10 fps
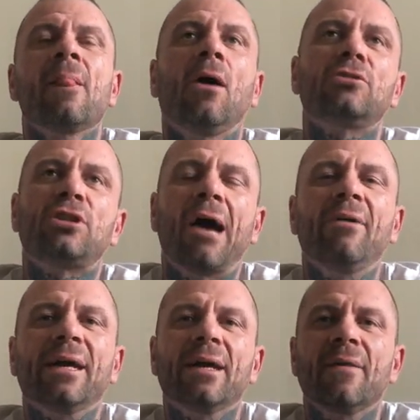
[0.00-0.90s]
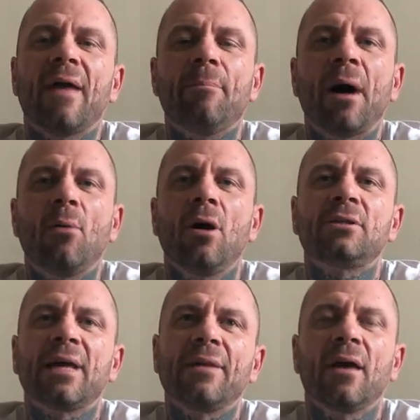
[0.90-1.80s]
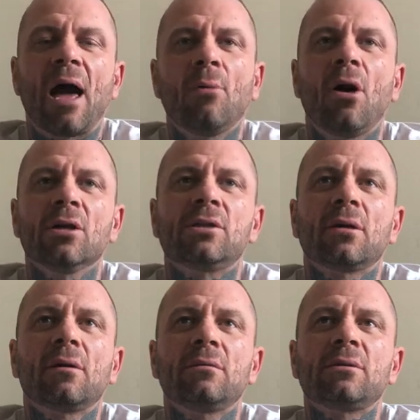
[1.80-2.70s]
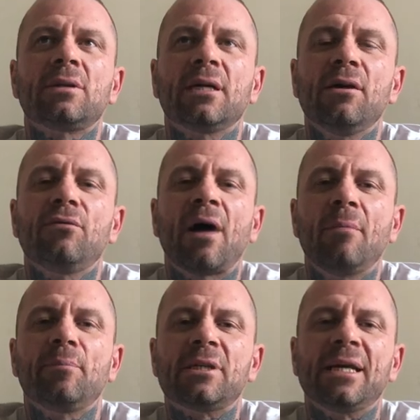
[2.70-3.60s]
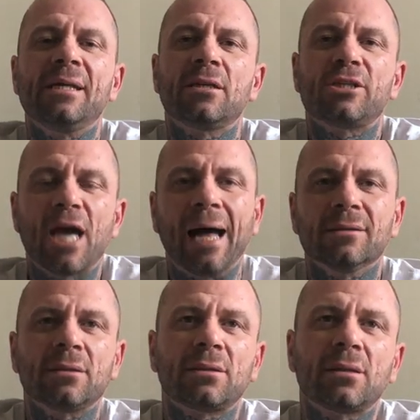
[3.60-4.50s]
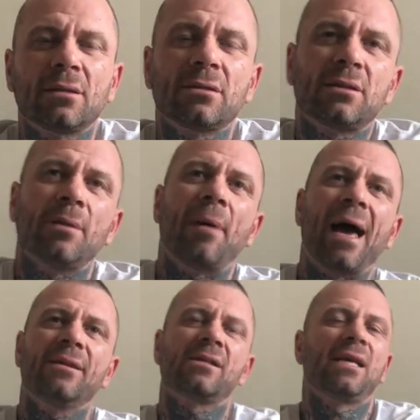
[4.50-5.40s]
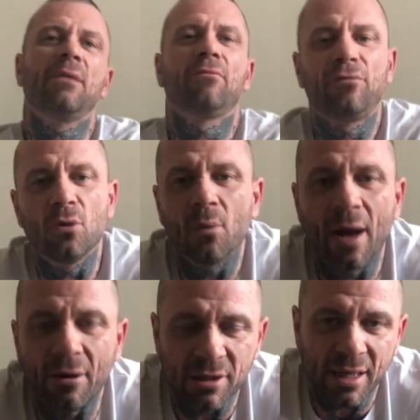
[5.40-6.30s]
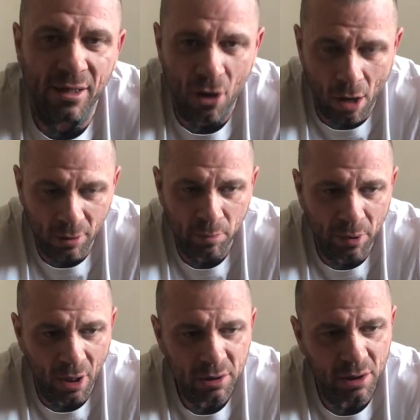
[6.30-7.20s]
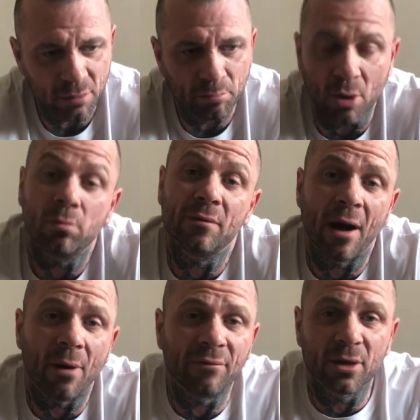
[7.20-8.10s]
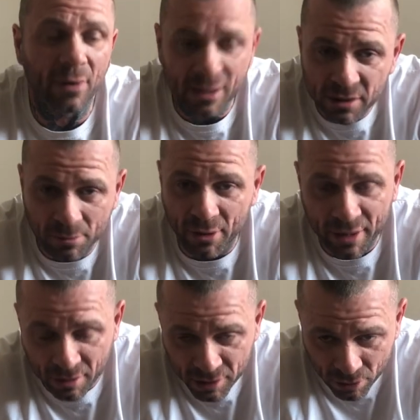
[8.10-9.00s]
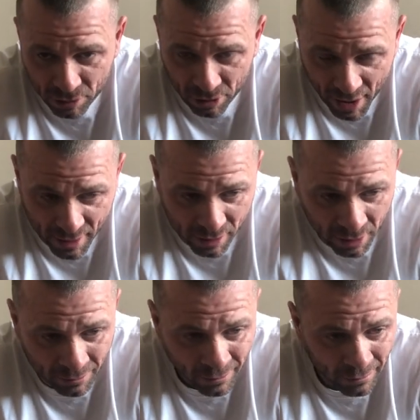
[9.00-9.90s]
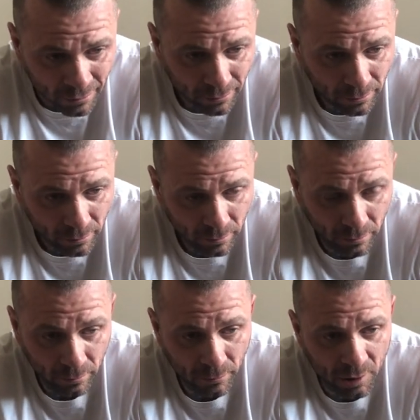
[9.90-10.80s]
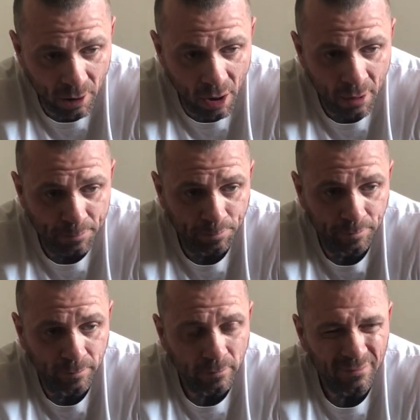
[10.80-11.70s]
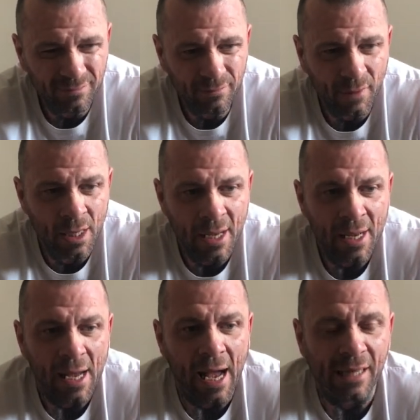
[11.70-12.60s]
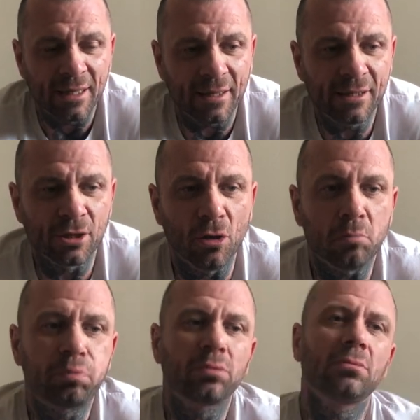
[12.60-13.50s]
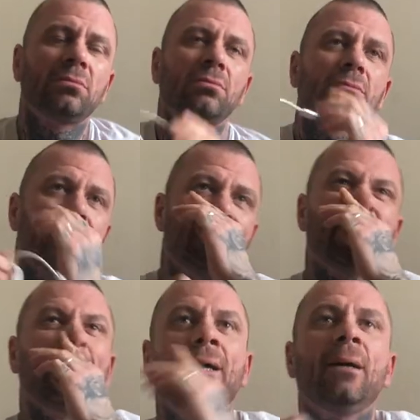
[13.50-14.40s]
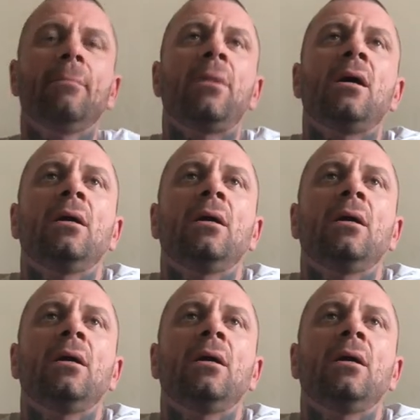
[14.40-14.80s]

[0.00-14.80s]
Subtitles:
odd charity and that. But I wanted to give amputees a chance to buy the same footwear as any normal person, but without having to waste the money on 2 trainers. So I set this up, and